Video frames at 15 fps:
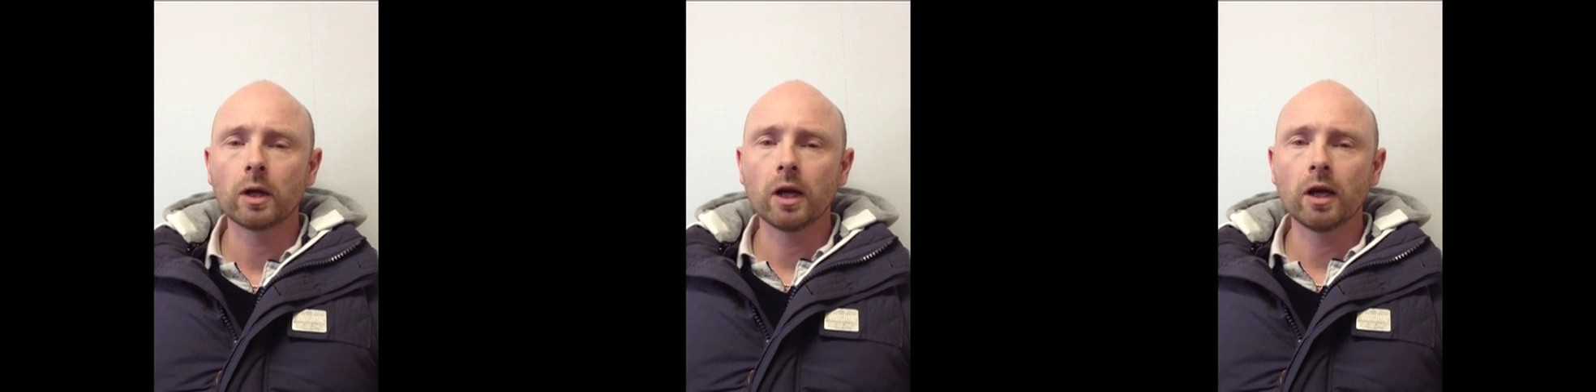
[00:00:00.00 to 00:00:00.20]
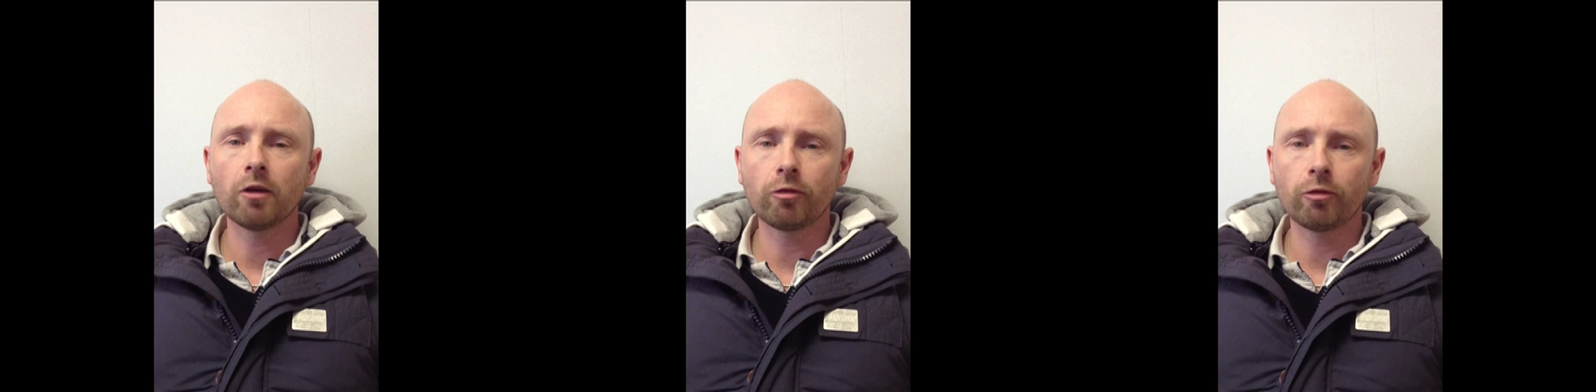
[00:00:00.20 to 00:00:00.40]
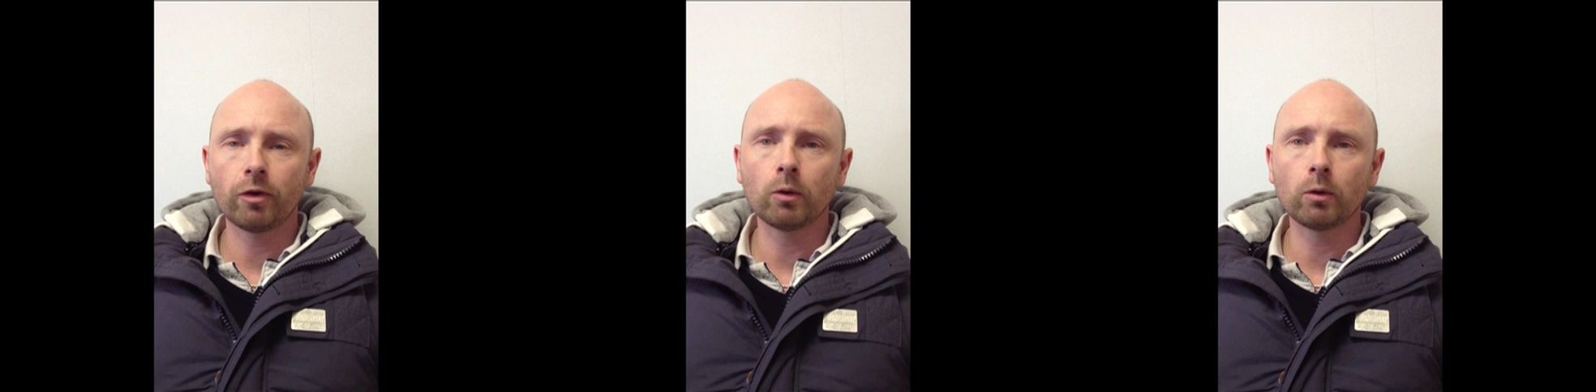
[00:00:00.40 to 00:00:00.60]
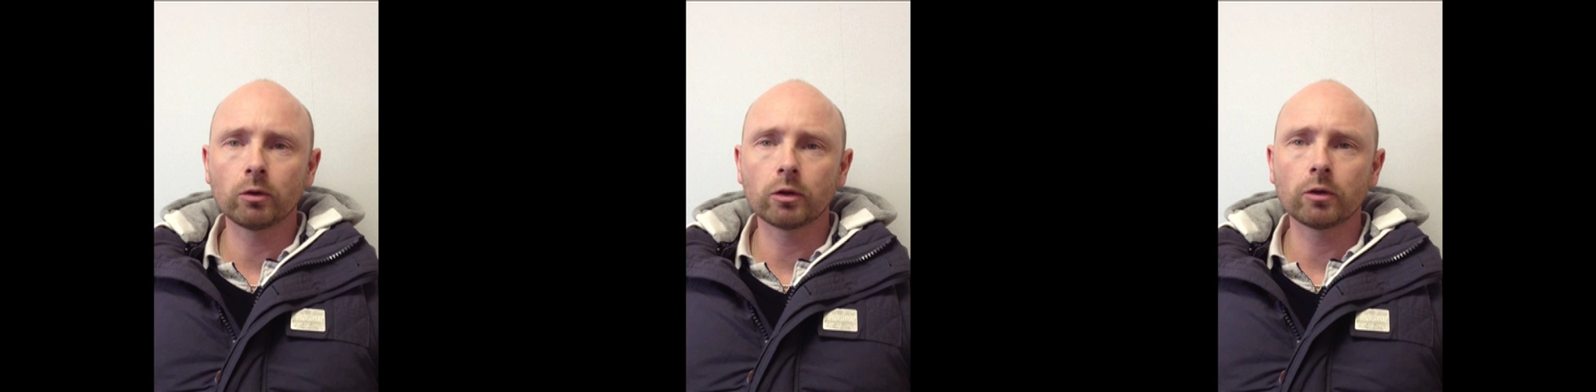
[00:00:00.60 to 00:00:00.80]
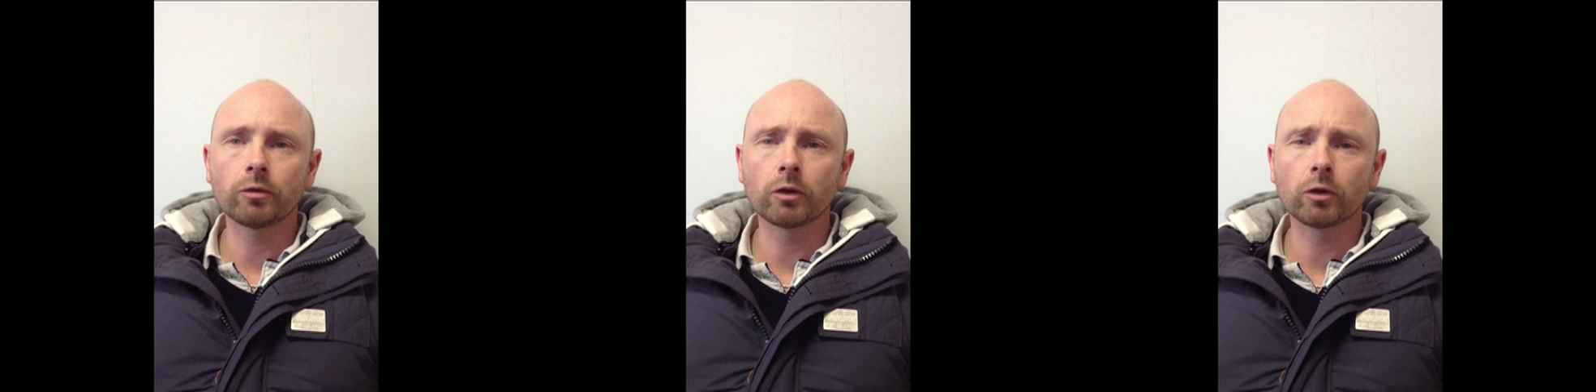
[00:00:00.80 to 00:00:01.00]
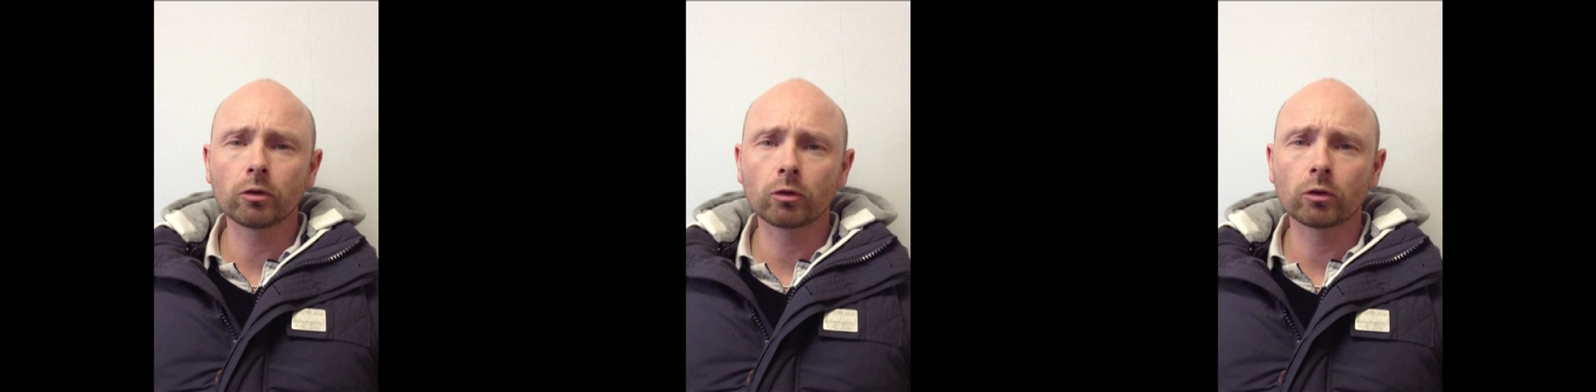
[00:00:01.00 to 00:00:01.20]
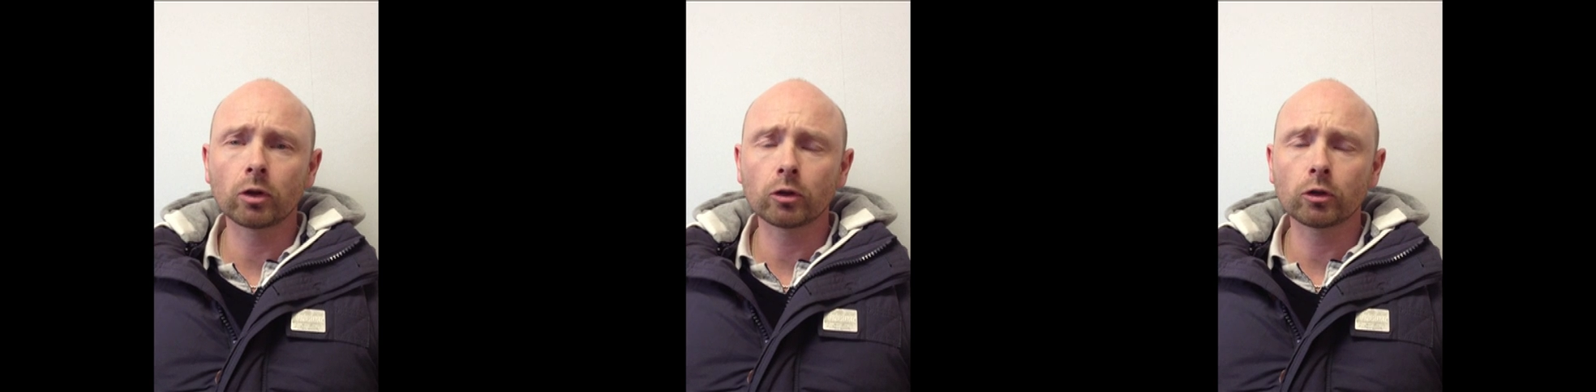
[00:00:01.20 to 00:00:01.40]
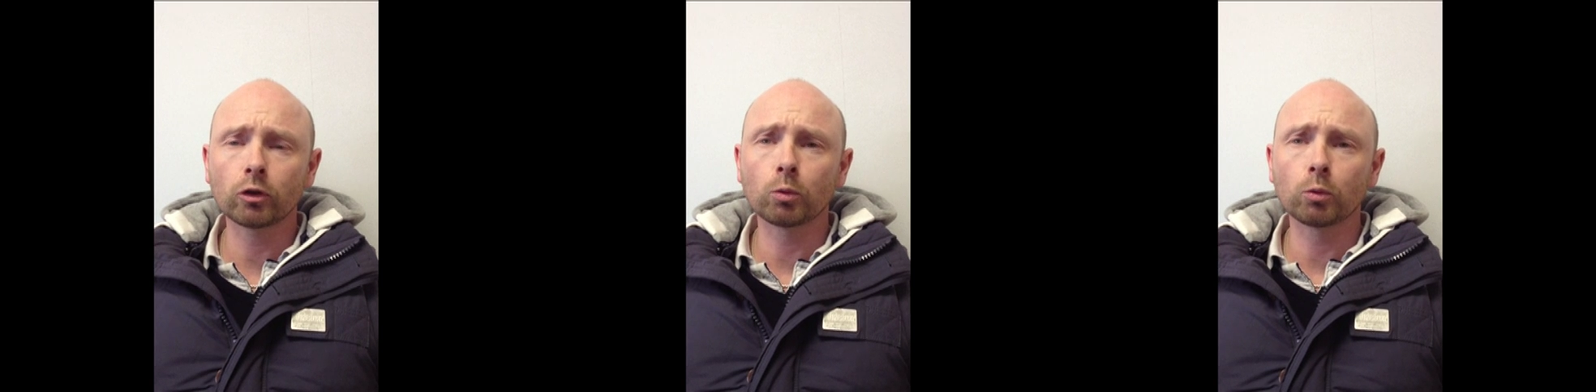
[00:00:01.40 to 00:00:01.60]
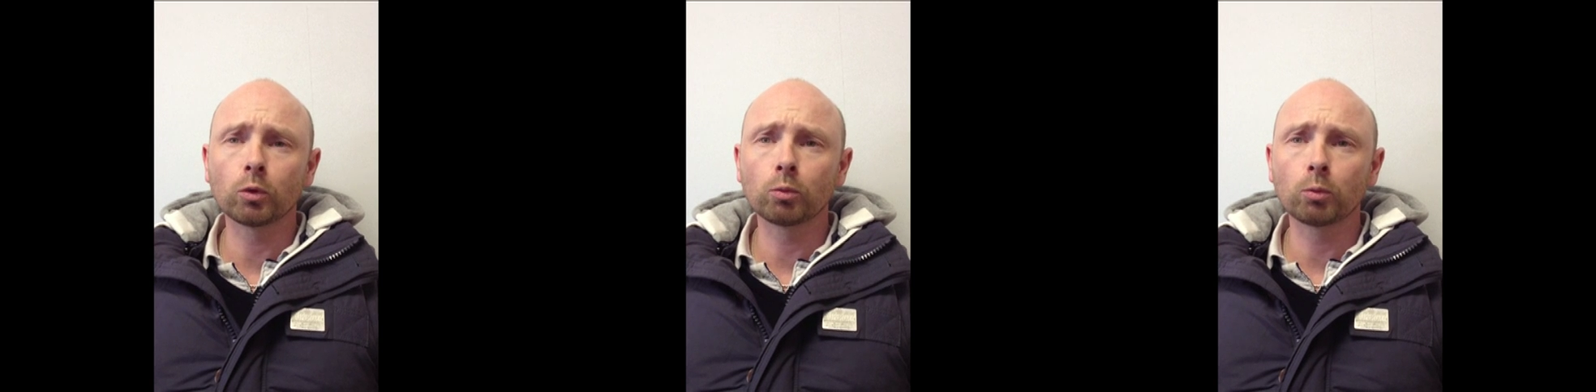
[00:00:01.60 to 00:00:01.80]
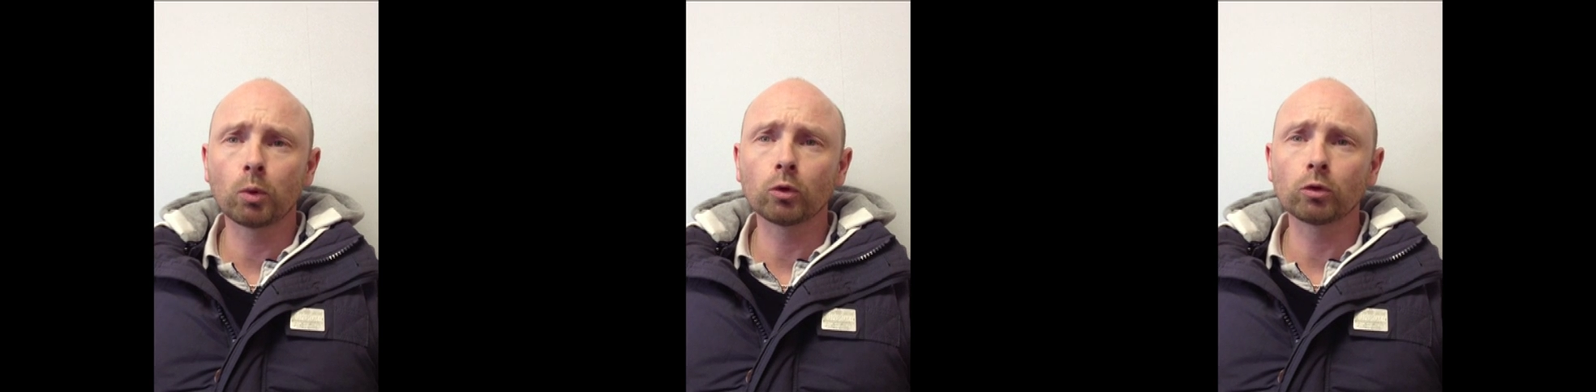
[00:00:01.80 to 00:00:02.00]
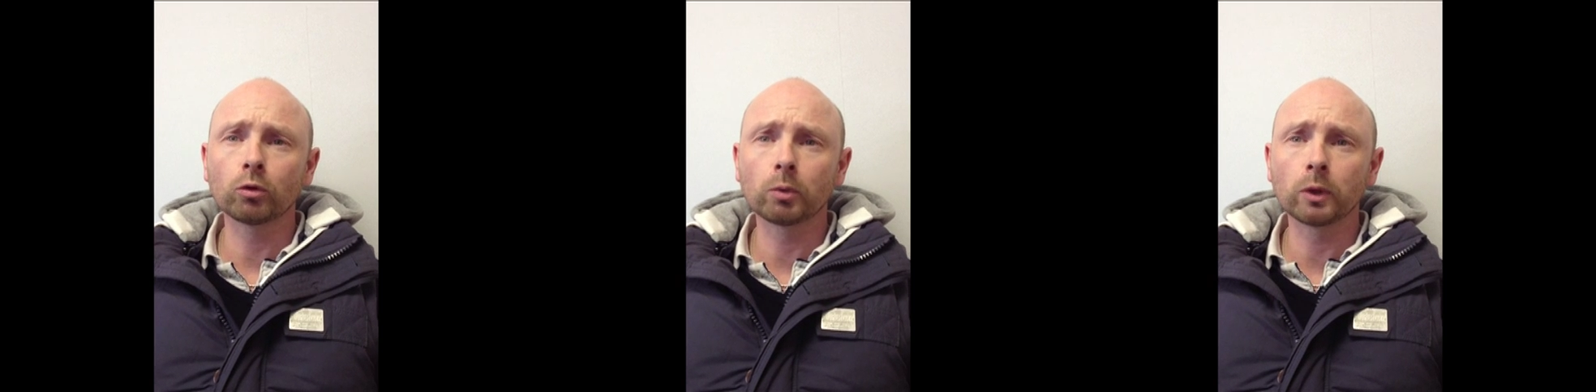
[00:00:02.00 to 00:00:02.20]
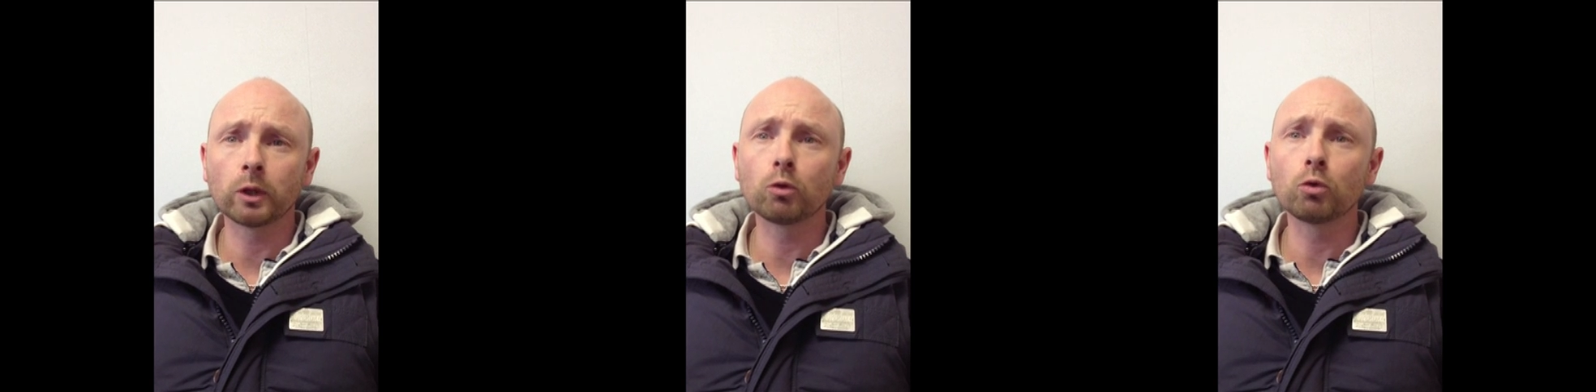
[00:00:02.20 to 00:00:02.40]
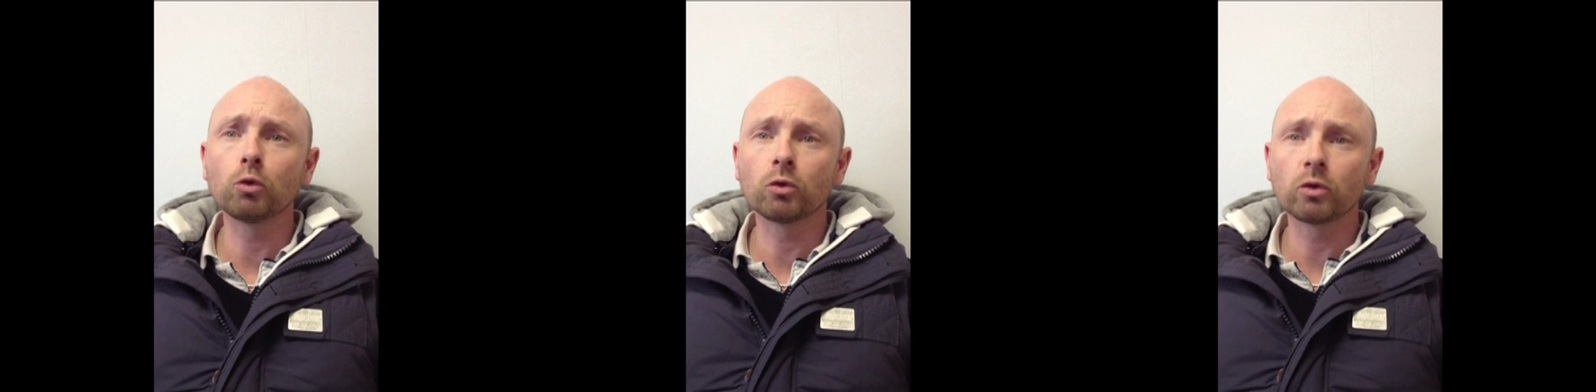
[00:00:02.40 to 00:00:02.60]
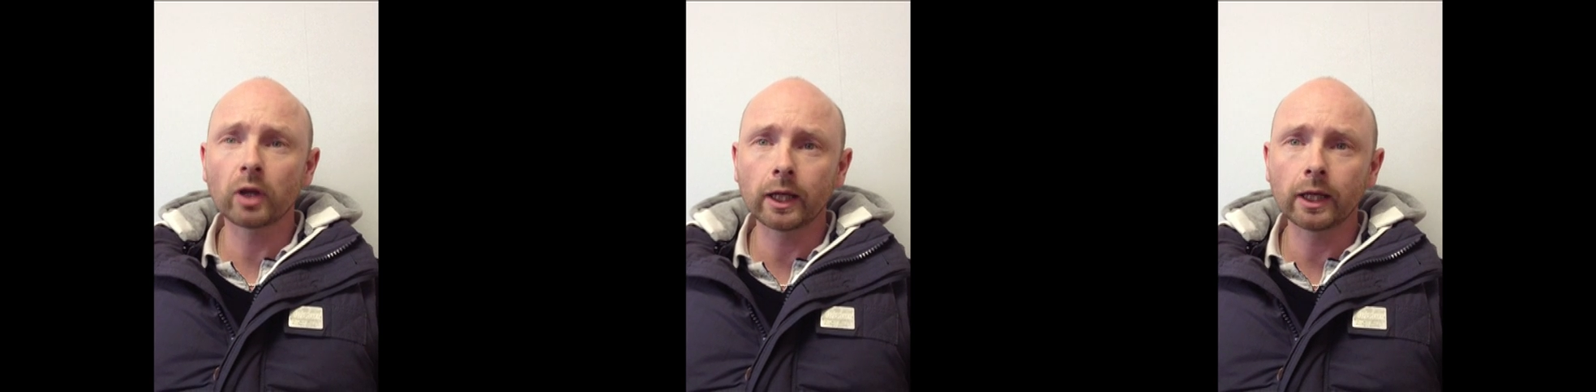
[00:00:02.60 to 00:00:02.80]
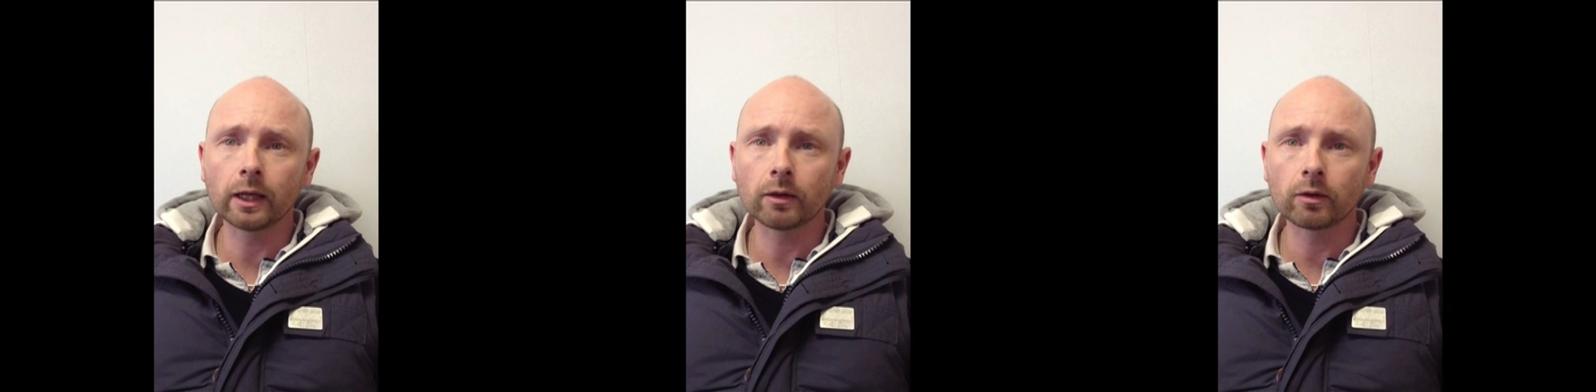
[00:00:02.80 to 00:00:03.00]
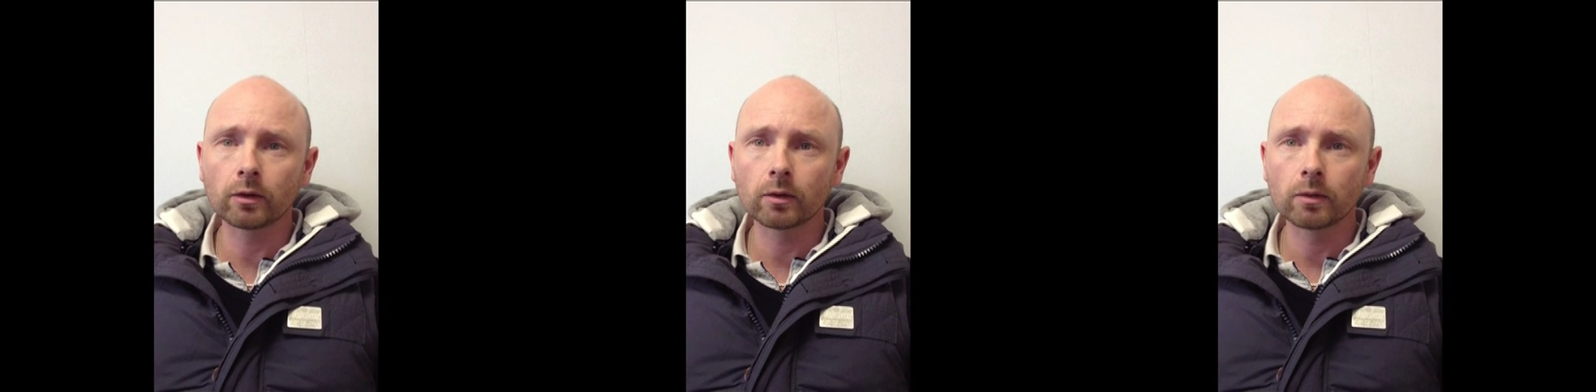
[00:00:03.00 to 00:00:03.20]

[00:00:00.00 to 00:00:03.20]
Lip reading: it felt as if the structure was possibly too tight.